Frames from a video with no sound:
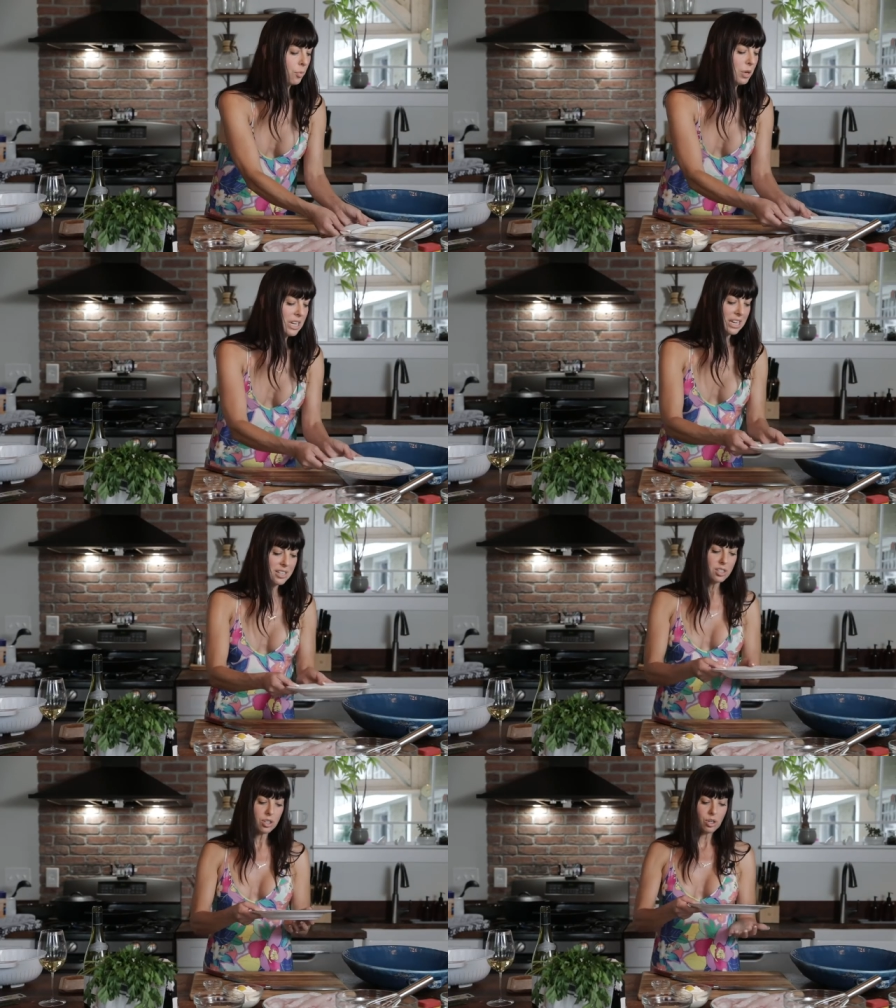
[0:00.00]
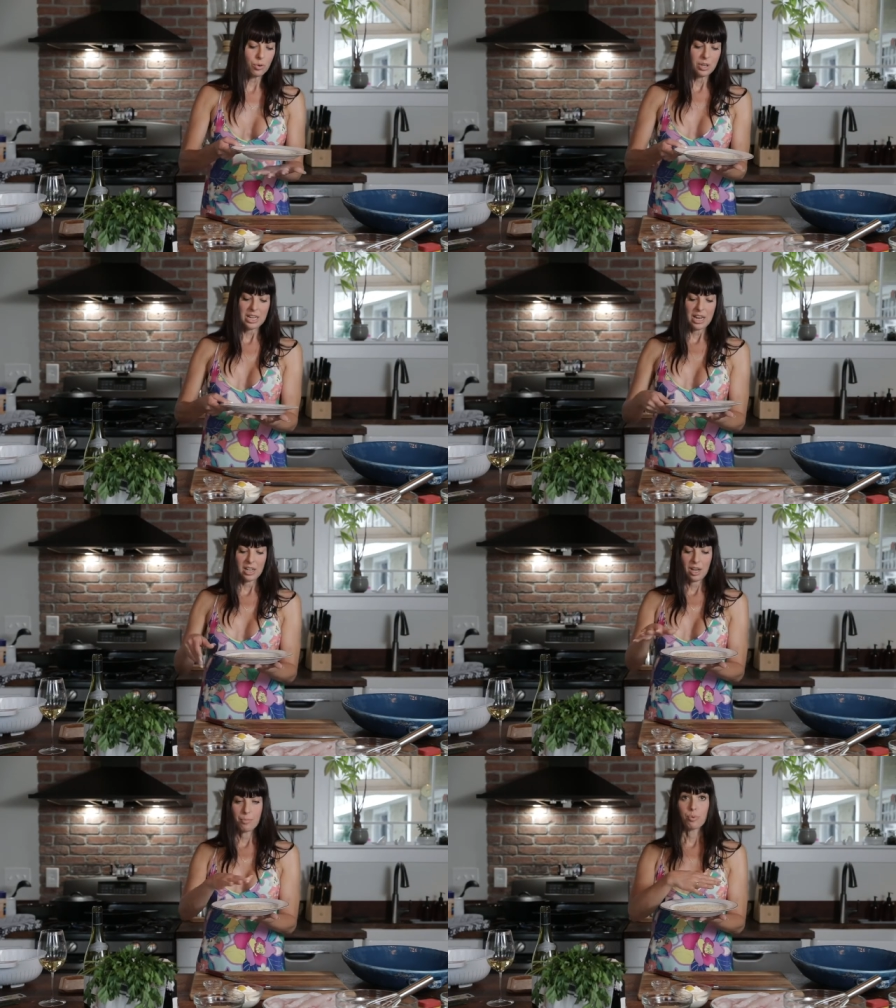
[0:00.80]
we need to
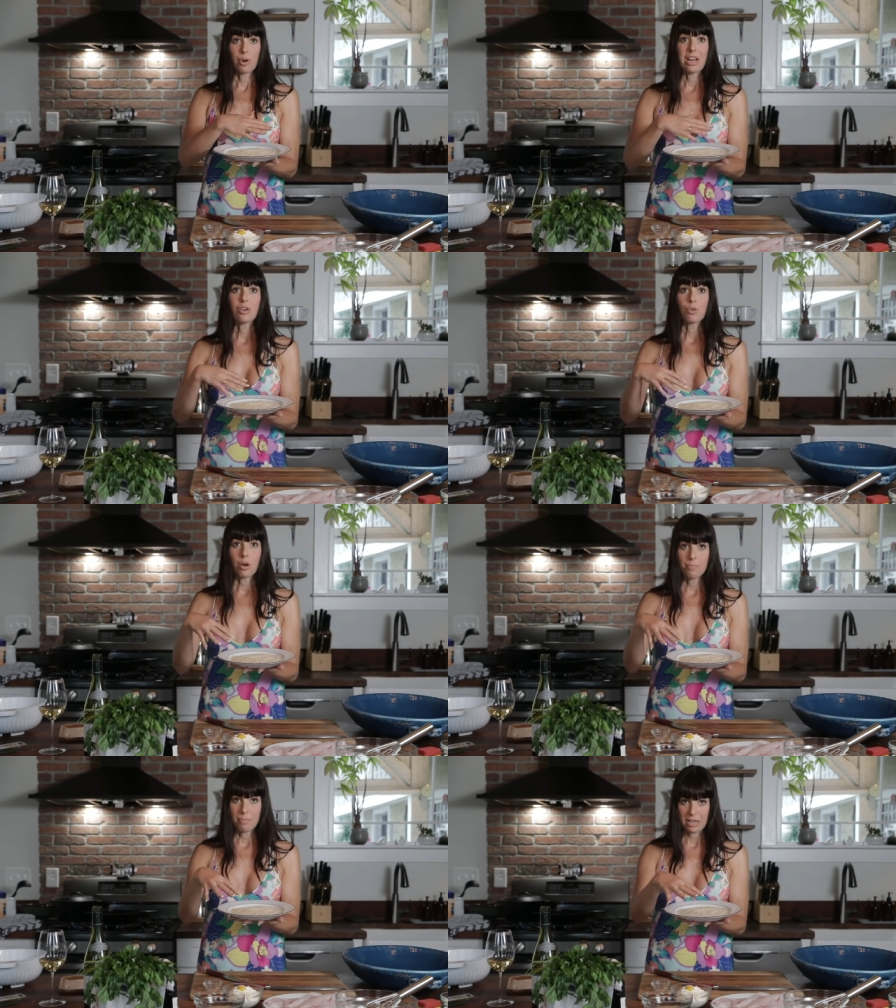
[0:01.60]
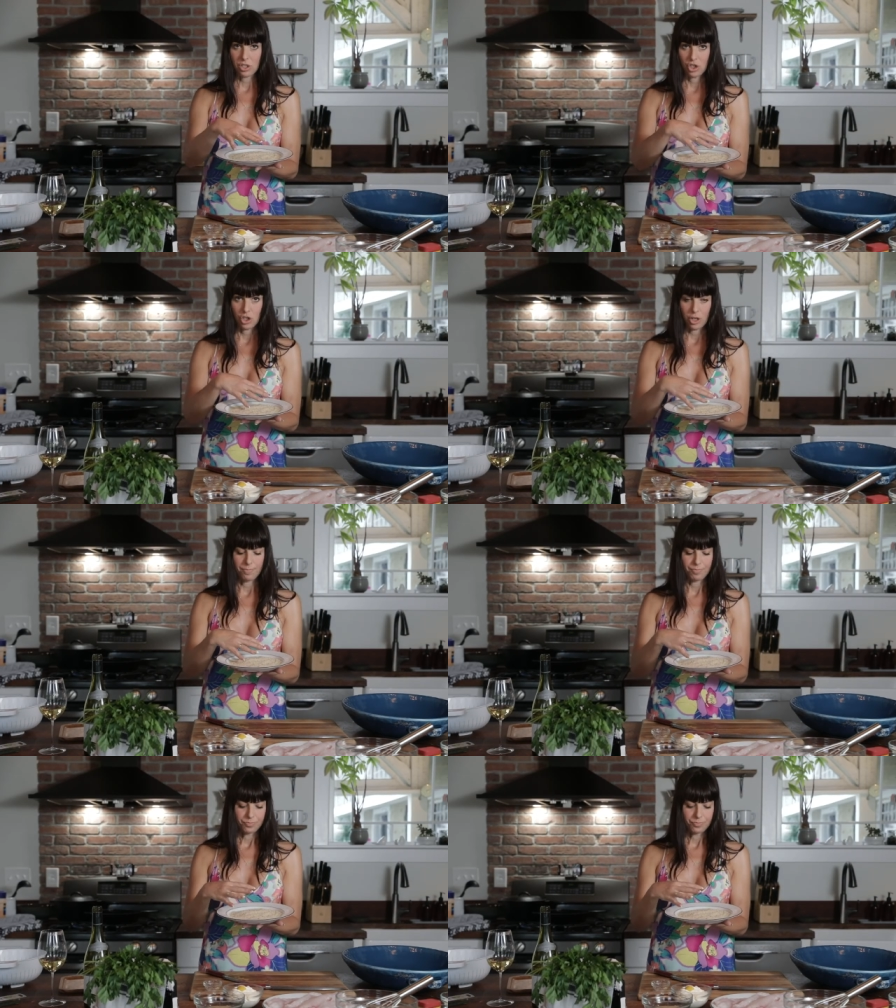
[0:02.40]
create a breadcrumb mixture